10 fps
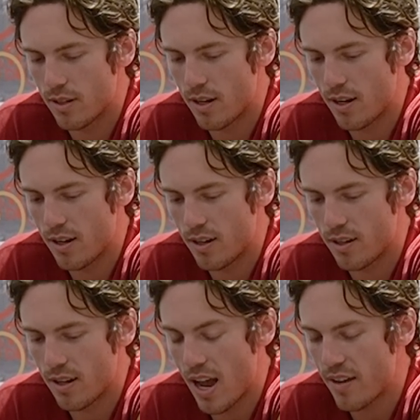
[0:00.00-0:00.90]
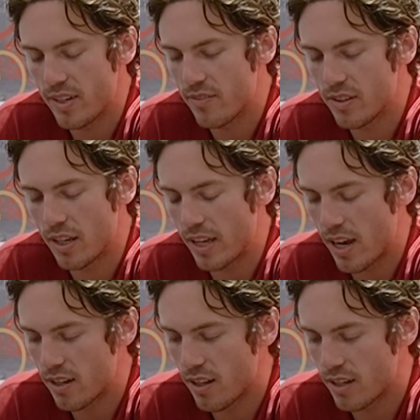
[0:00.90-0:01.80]
uh, i haven't even like
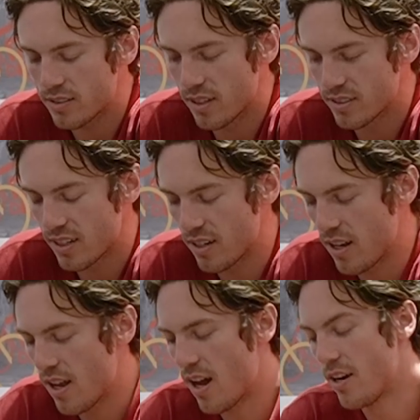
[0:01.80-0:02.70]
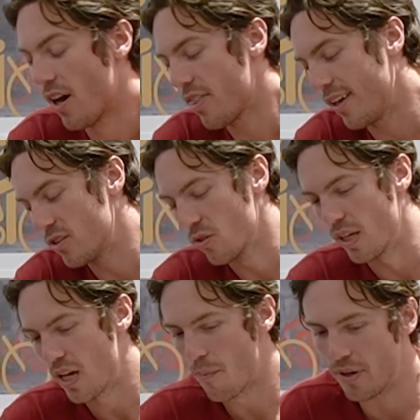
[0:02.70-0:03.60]
analyzed this and nothing's
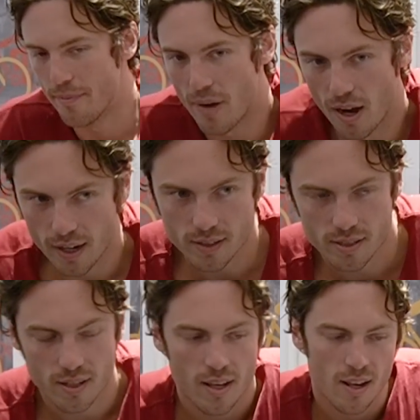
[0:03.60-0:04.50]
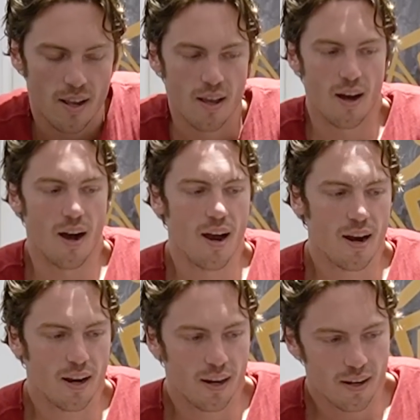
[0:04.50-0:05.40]
really coming to mind
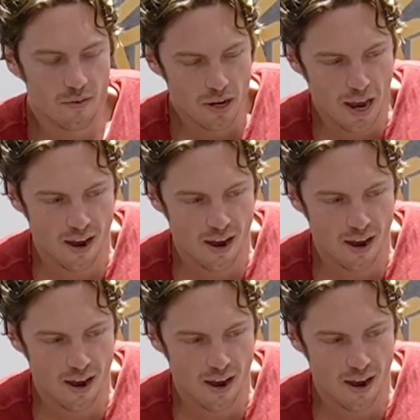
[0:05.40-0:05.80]
i when i